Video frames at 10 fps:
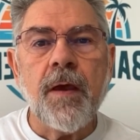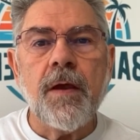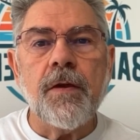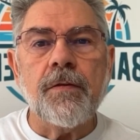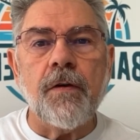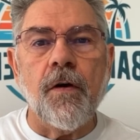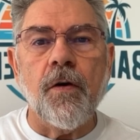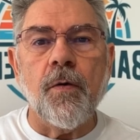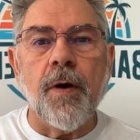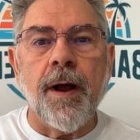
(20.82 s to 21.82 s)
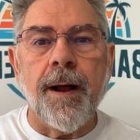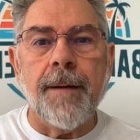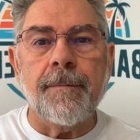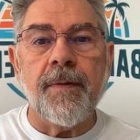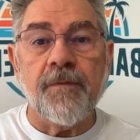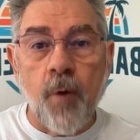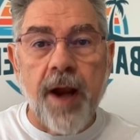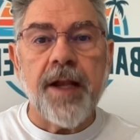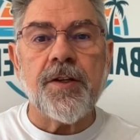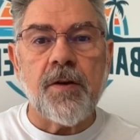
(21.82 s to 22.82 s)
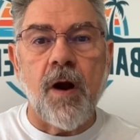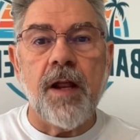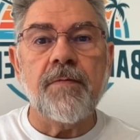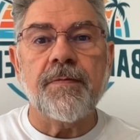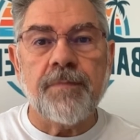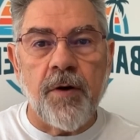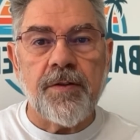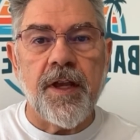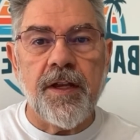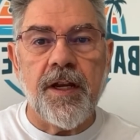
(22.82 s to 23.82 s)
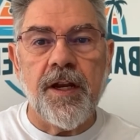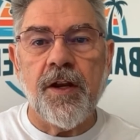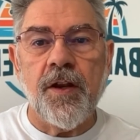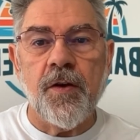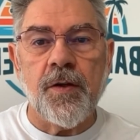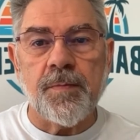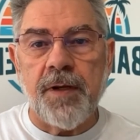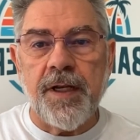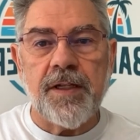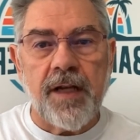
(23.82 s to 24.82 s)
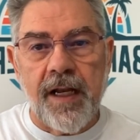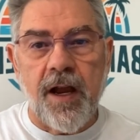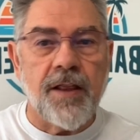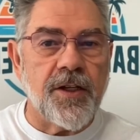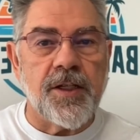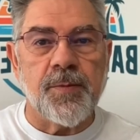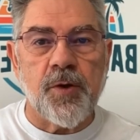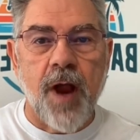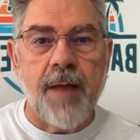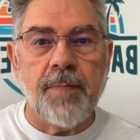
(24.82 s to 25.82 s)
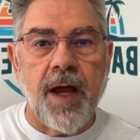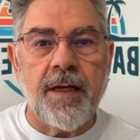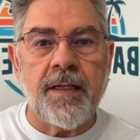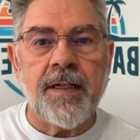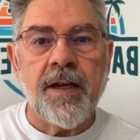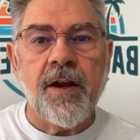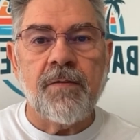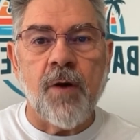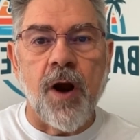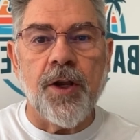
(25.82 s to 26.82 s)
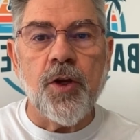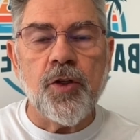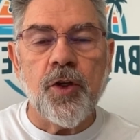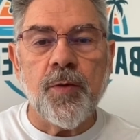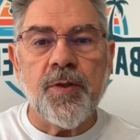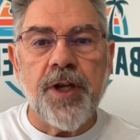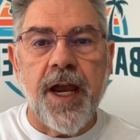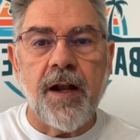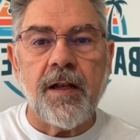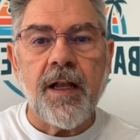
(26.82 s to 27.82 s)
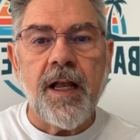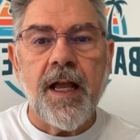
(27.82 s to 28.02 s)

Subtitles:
So before I get started, first thing you need to do is please click on the subscribe button for our YouTube channel.